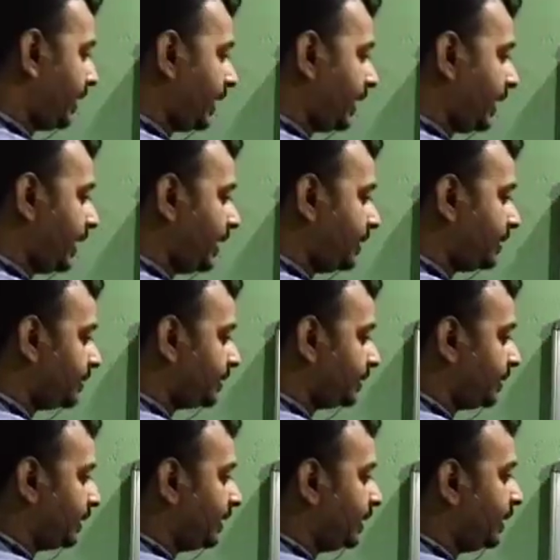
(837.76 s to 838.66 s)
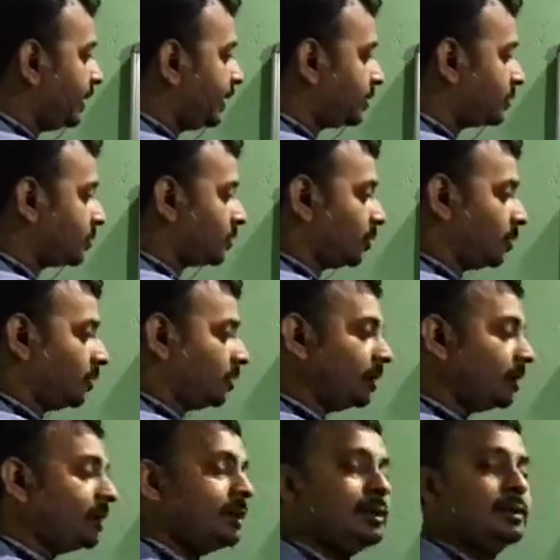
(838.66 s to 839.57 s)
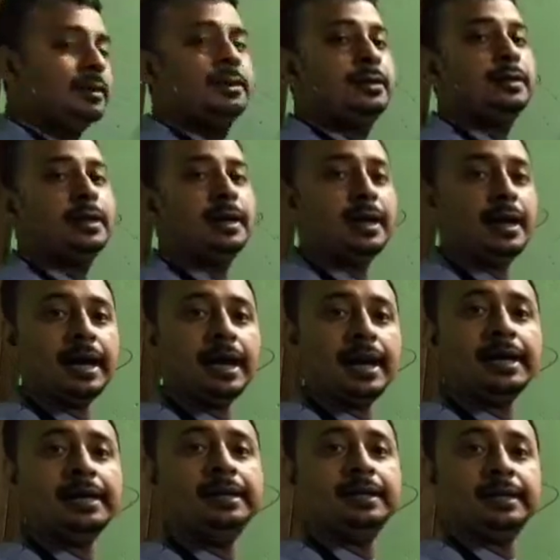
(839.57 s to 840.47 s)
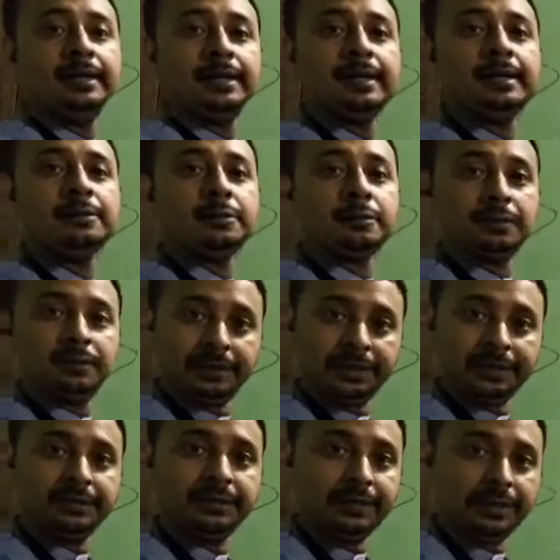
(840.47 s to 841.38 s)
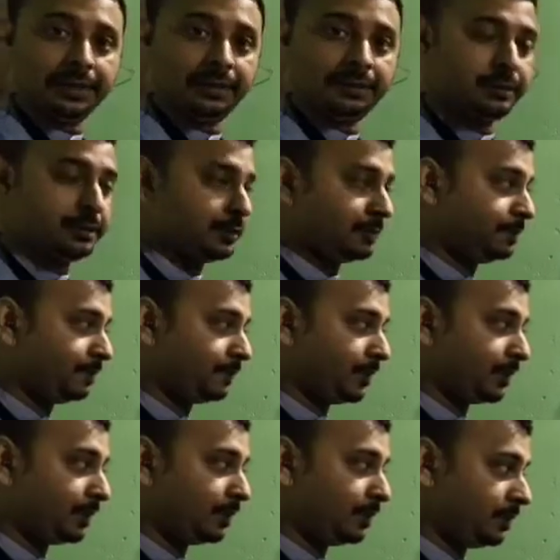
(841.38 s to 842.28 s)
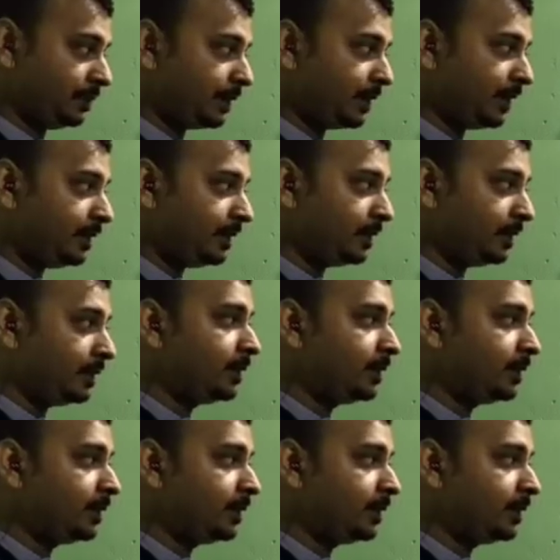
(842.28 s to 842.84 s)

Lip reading: s, es or ies with it. Okay.